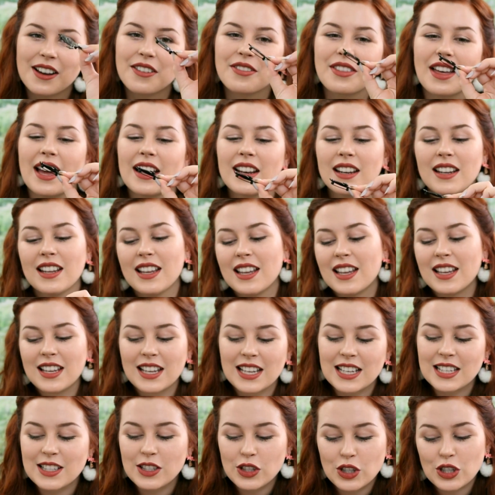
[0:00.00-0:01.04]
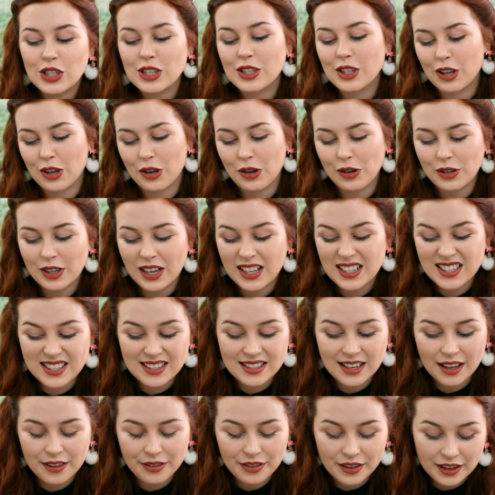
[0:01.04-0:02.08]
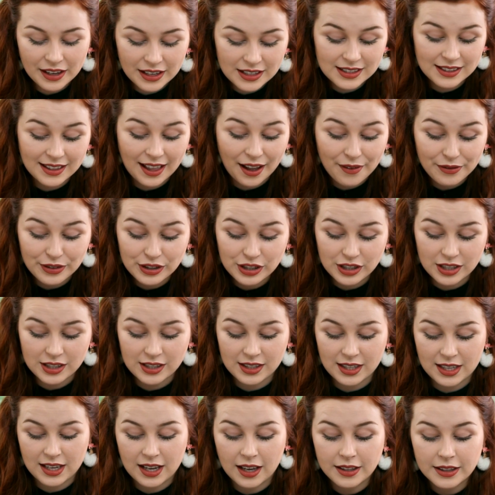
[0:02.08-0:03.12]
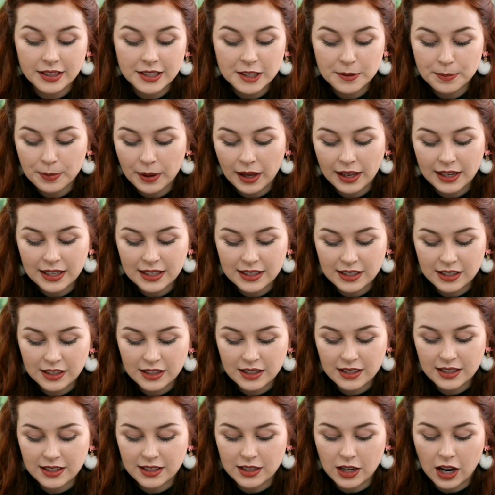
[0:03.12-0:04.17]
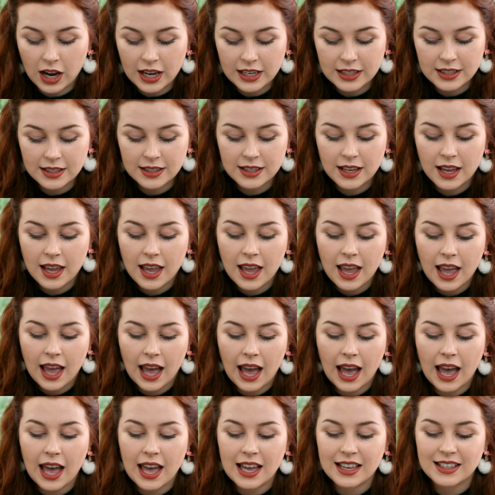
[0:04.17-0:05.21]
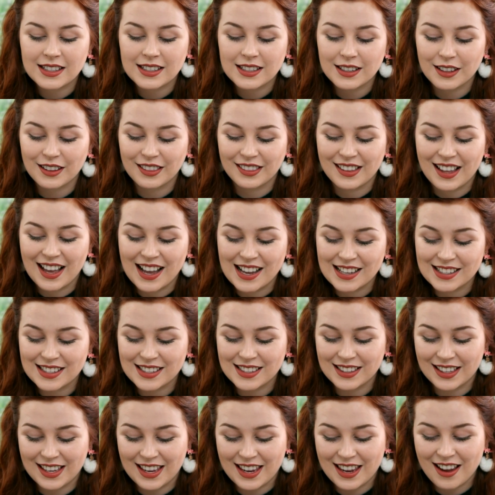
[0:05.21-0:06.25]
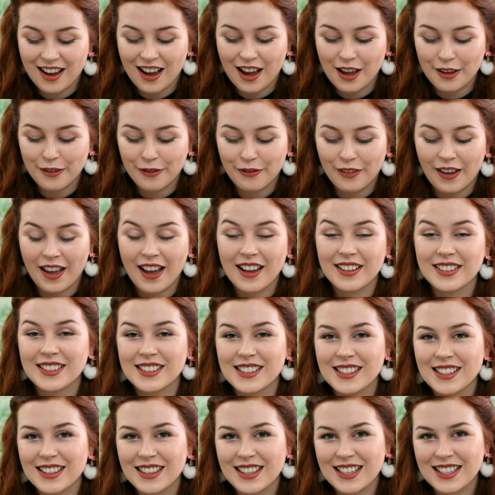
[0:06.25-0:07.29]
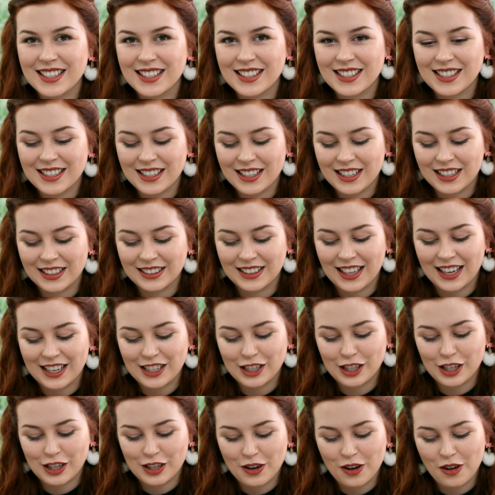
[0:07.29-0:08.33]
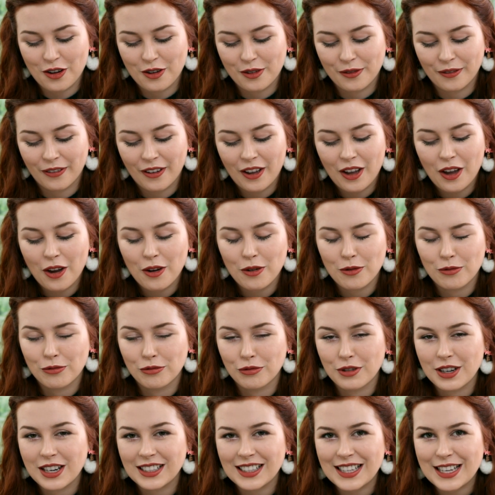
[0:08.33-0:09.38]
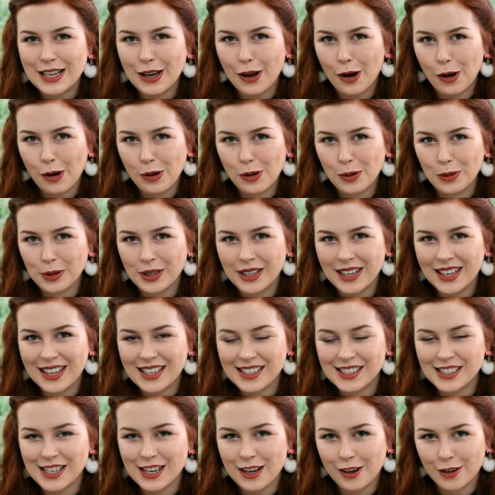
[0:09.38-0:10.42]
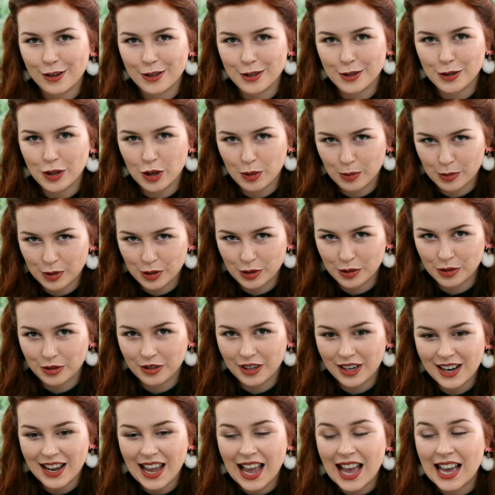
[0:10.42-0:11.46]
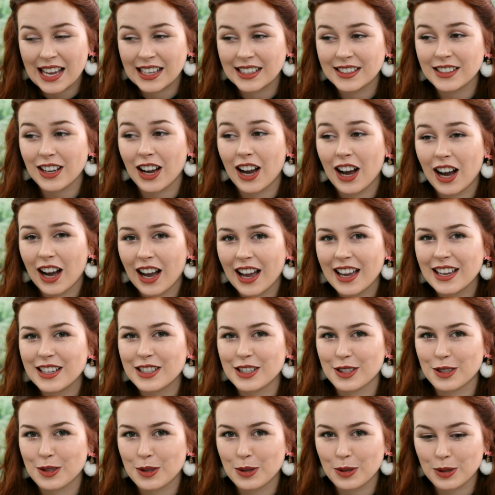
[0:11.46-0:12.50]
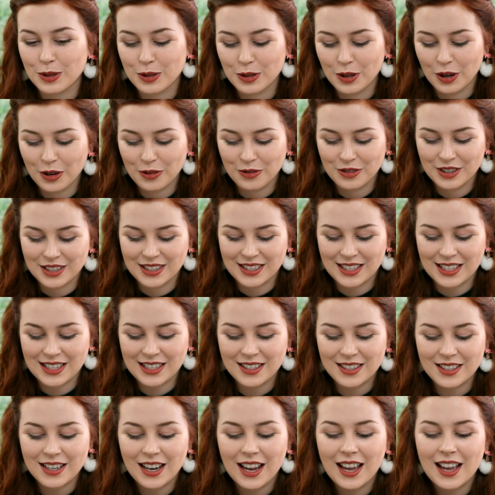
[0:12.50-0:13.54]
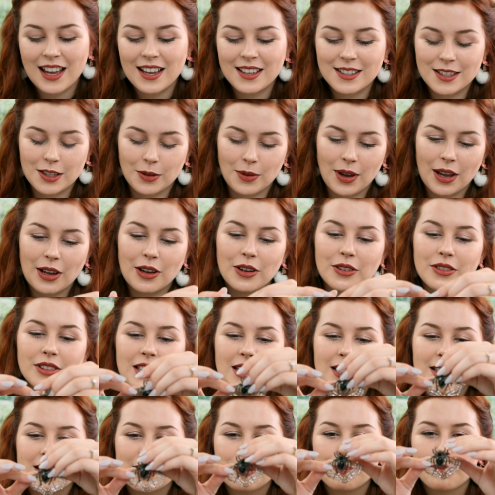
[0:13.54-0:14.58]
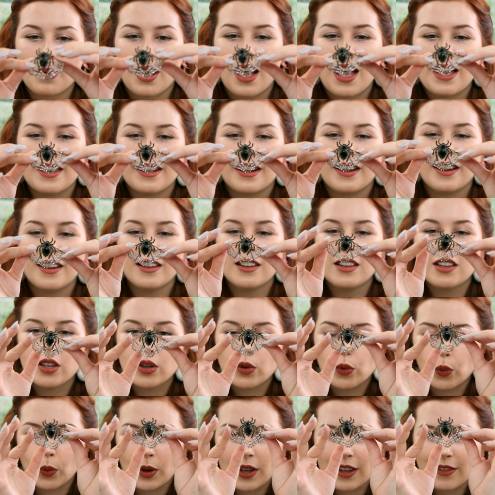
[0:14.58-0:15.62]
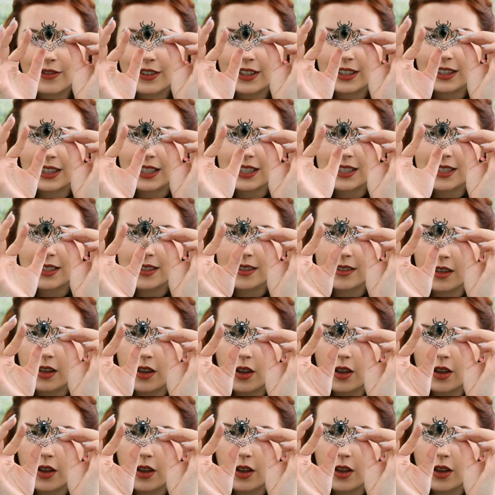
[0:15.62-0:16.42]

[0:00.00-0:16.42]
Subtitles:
that is just cute. It's nothing as lavish as the others, but it's just nice. And lastly, I found this collection of really old kitschy costume jewelry and I just could not resist. So I got this spider weaving this